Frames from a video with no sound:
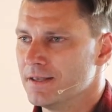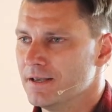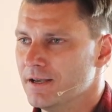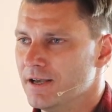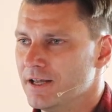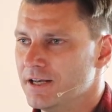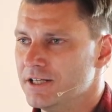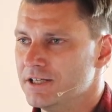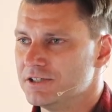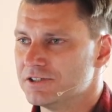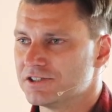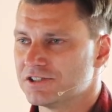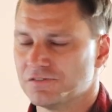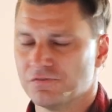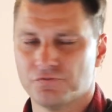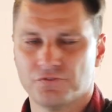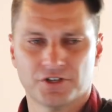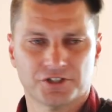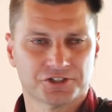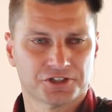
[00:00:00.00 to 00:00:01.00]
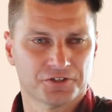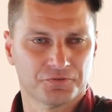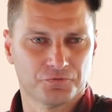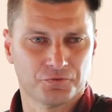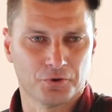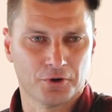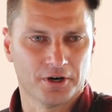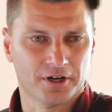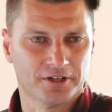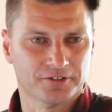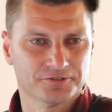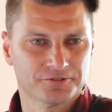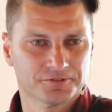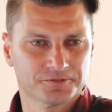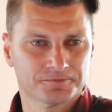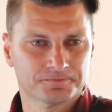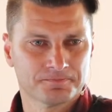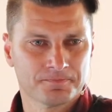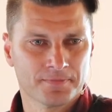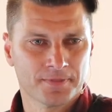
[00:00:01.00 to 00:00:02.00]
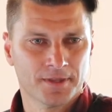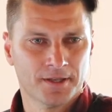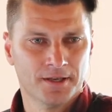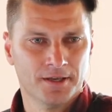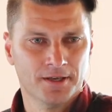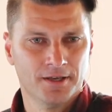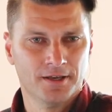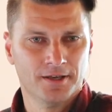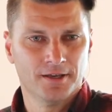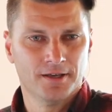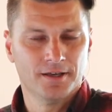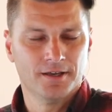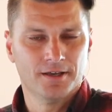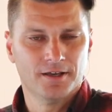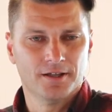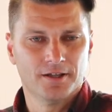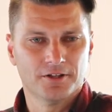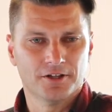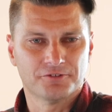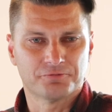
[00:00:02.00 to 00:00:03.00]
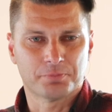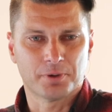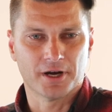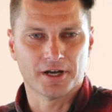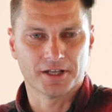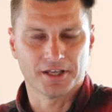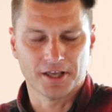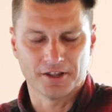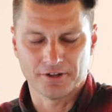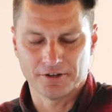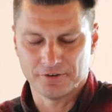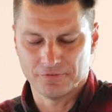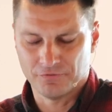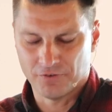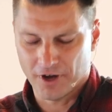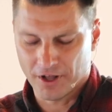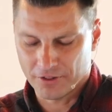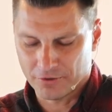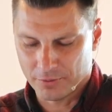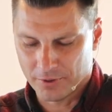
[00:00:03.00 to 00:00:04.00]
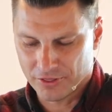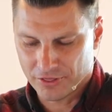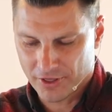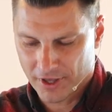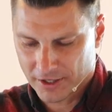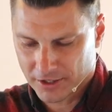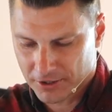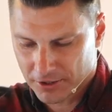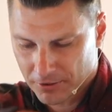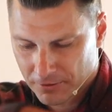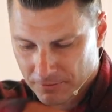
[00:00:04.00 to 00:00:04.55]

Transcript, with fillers: and He is sufficient for us. Let's pray together. Father, we thank you.